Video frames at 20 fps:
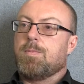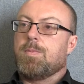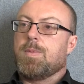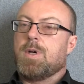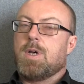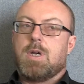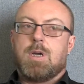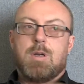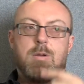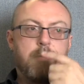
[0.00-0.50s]

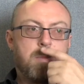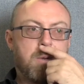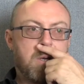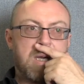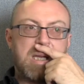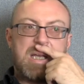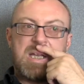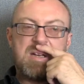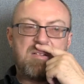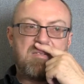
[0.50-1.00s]
By,
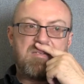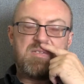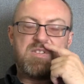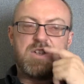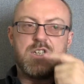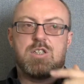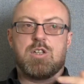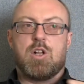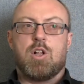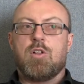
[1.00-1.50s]
by kind of
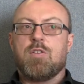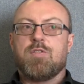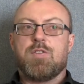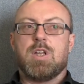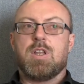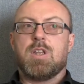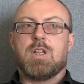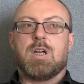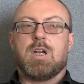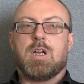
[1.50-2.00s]

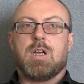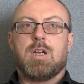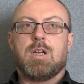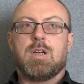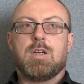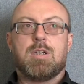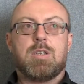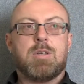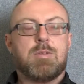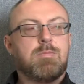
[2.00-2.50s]
dissolving that
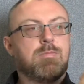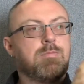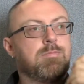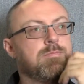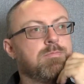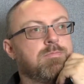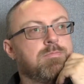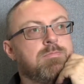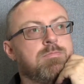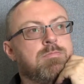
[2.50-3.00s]

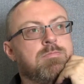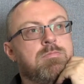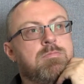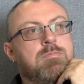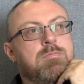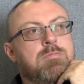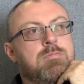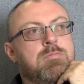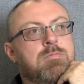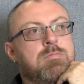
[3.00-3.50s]
um,
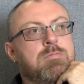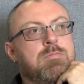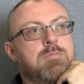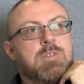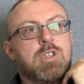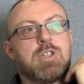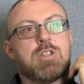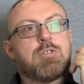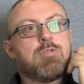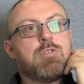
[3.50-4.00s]

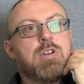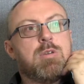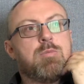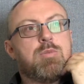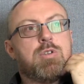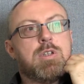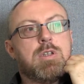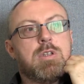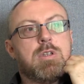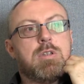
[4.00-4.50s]

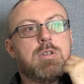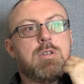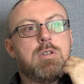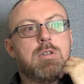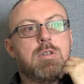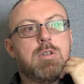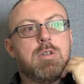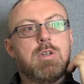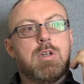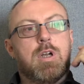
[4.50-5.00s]
description.
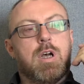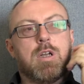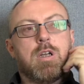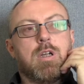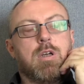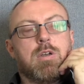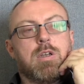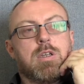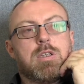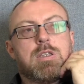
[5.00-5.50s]
I
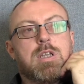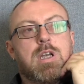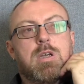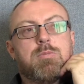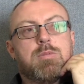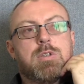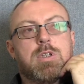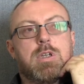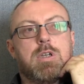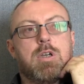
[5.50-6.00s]
don't
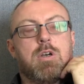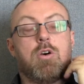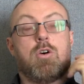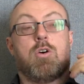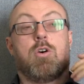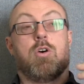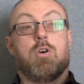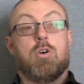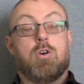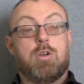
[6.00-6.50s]
accept it,
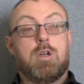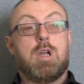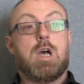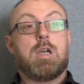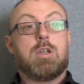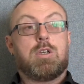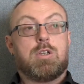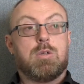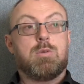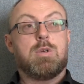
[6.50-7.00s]
or, or
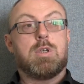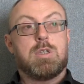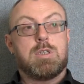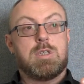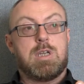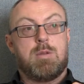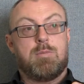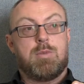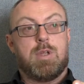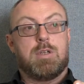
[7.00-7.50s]
I do
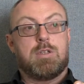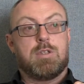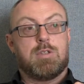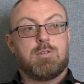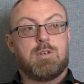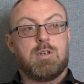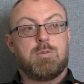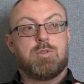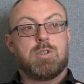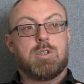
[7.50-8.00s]
accept that
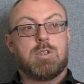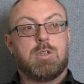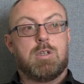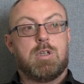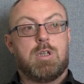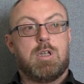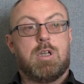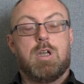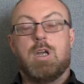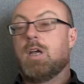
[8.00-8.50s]
description,
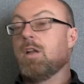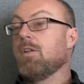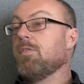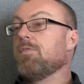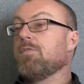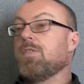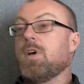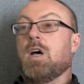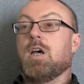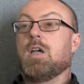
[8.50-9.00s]

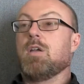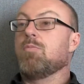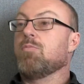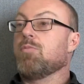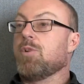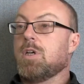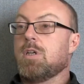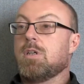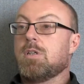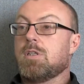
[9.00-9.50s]
and I
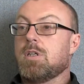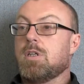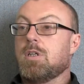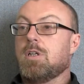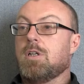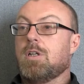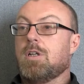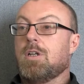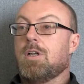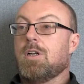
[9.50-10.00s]
embrace it.